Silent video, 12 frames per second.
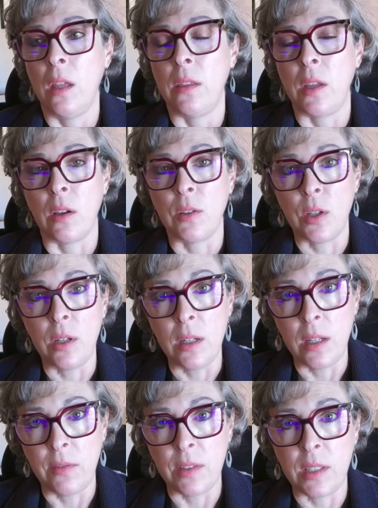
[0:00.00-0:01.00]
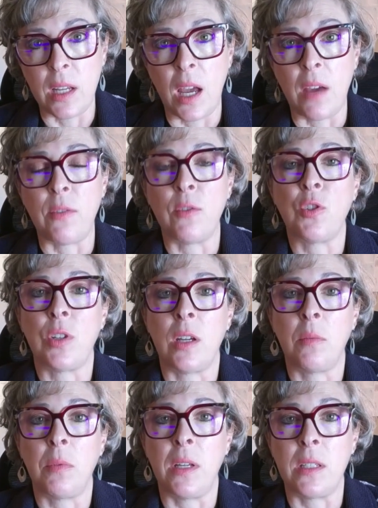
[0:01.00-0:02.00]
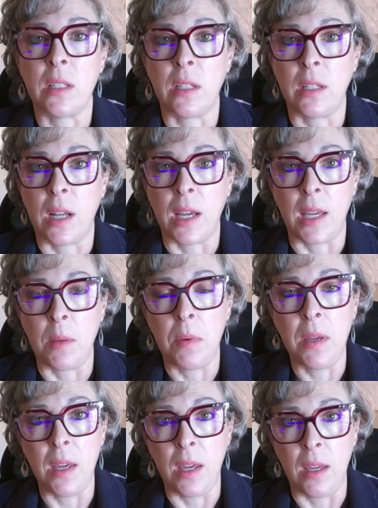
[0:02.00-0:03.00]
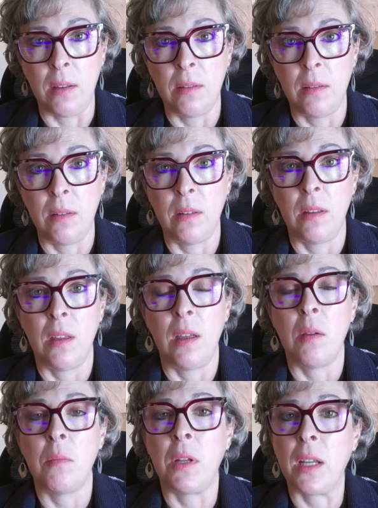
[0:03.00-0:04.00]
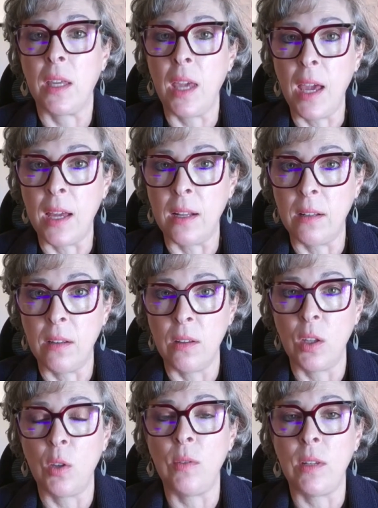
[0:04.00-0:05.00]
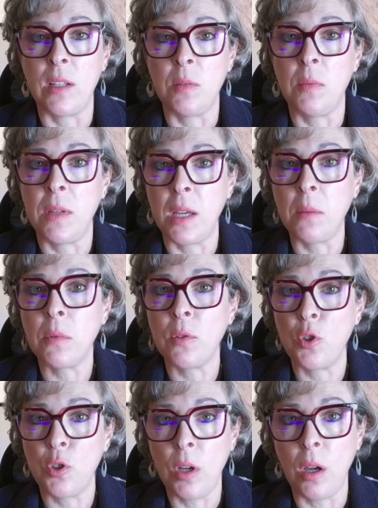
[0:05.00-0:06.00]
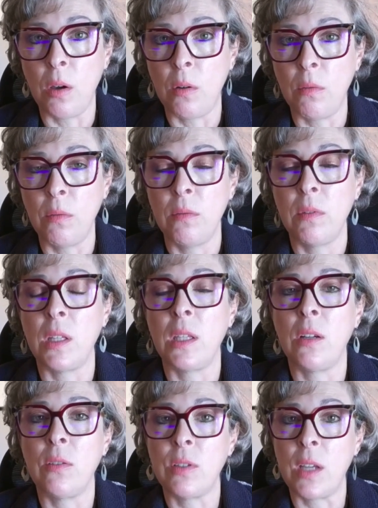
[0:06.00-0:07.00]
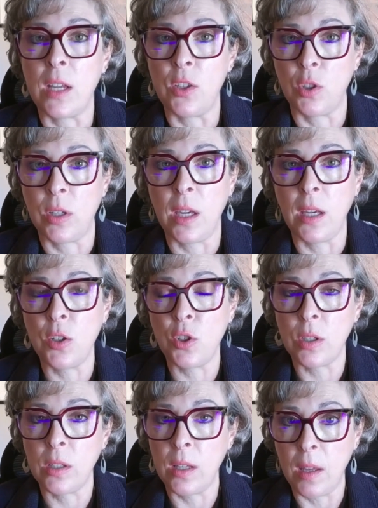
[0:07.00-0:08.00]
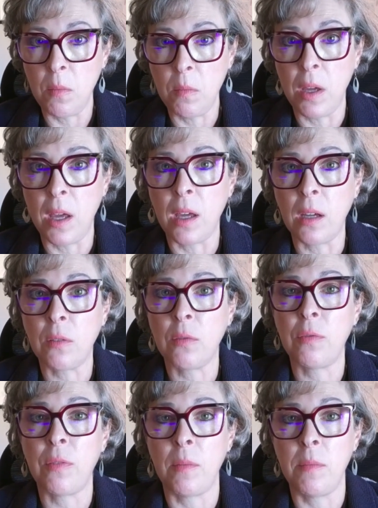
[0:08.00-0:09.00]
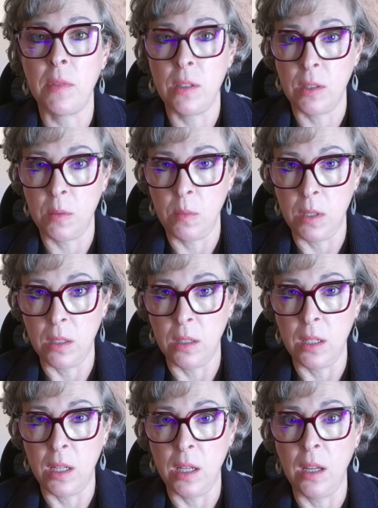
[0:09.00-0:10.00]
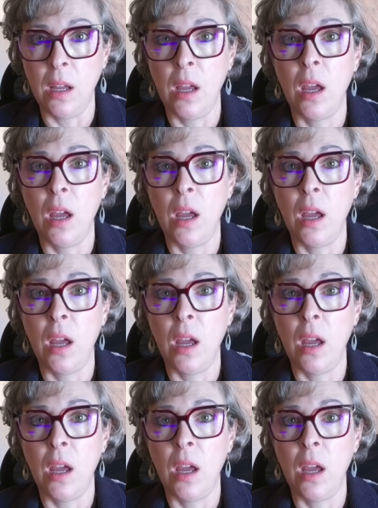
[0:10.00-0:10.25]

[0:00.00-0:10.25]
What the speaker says: The alternative is to have your child placed on an IEP. But again, you need to be able to show that there's educational impact from the disability